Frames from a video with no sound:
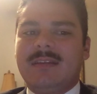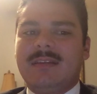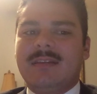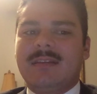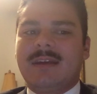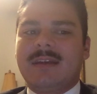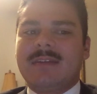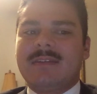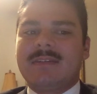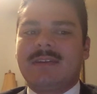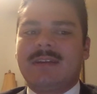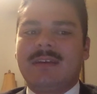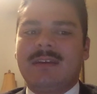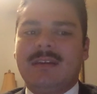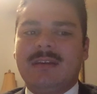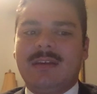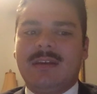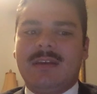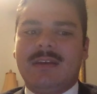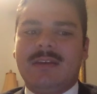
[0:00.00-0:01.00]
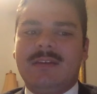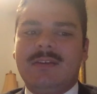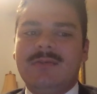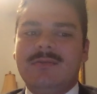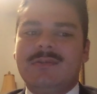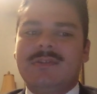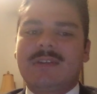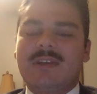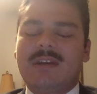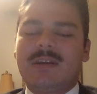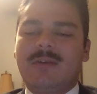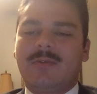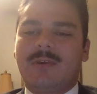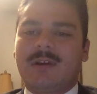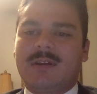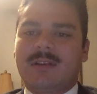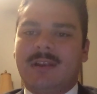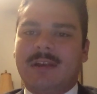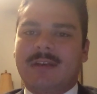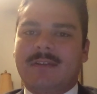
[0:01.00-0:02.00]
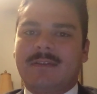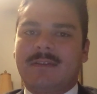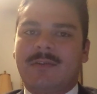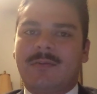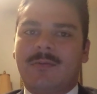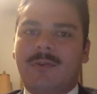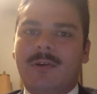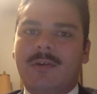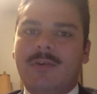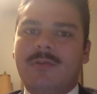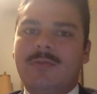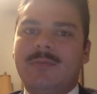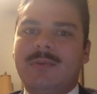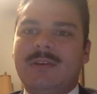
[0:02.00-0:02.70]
that is a huge thing where I'd like to grow,